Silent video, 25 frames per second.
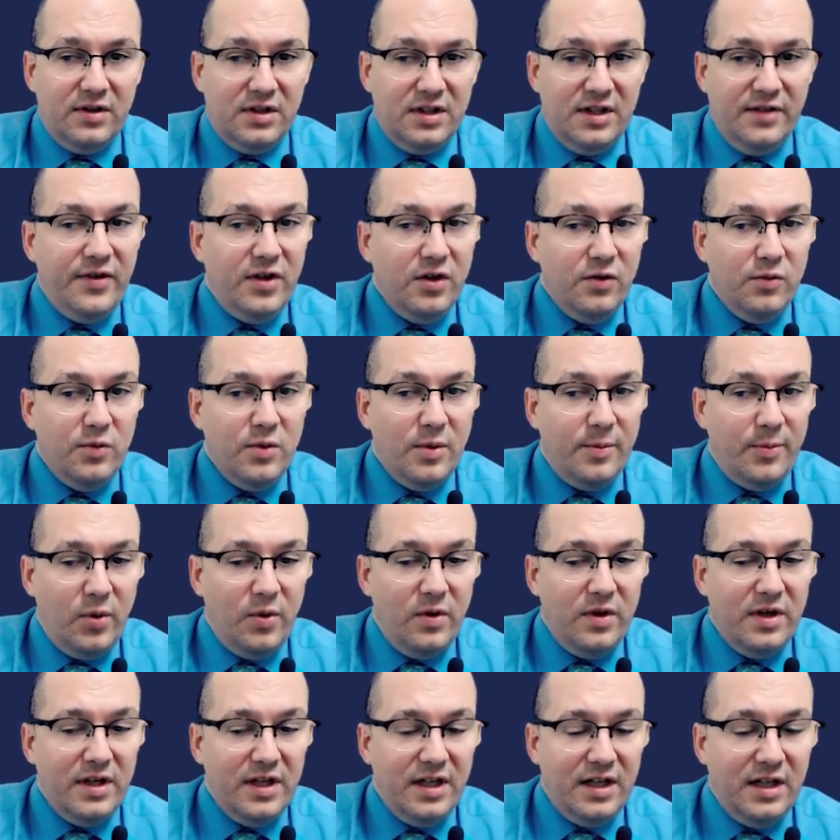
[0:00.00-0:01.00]
If you're
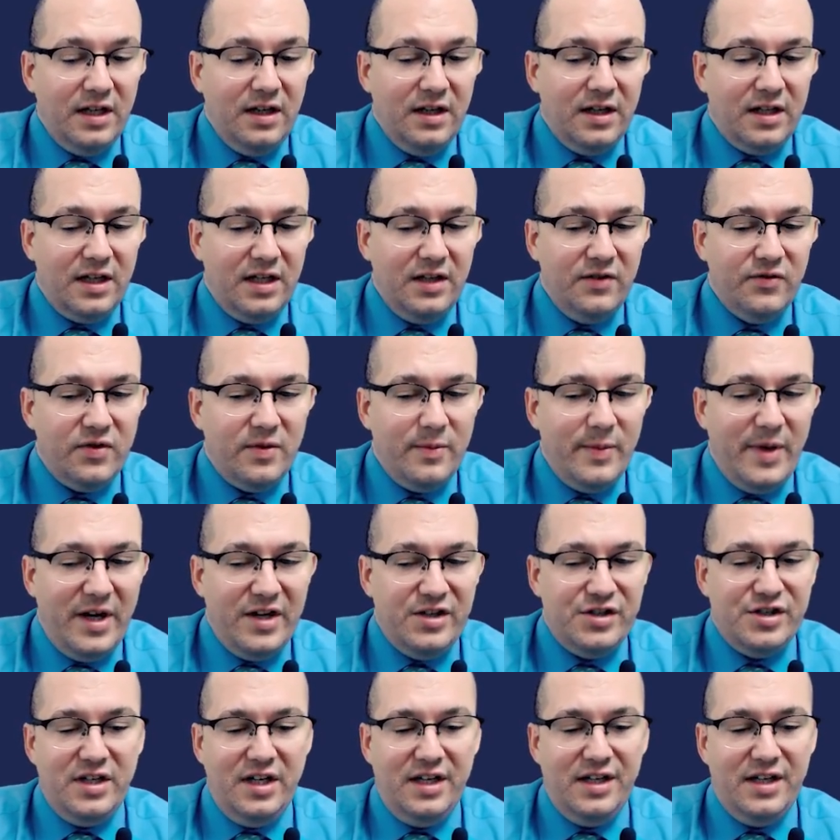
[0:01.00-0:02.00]
reporting
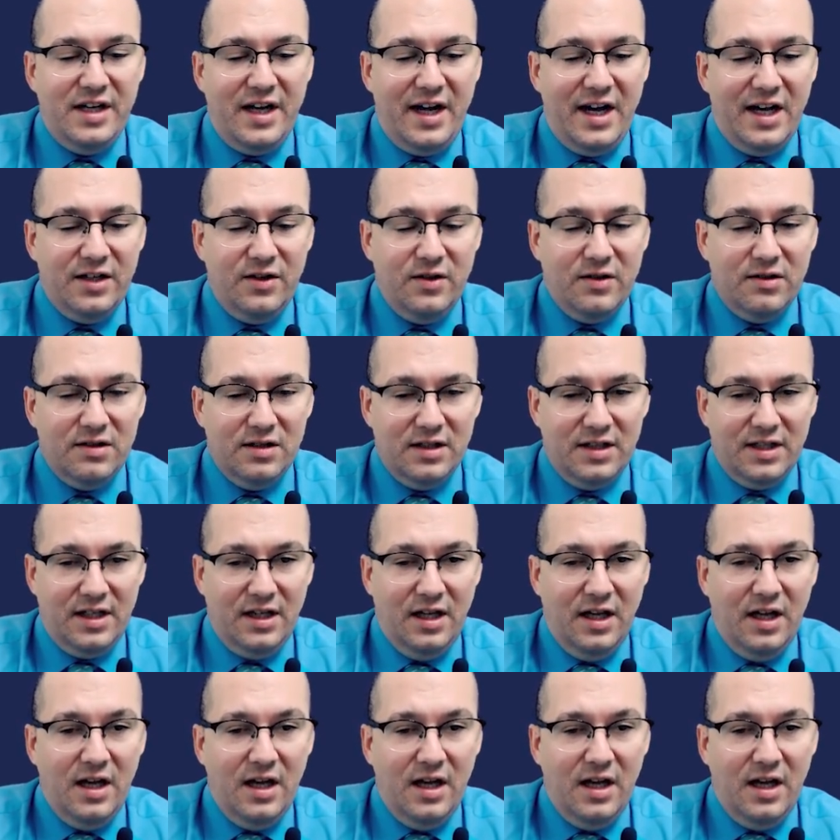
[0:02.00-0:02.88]
information inaccurately,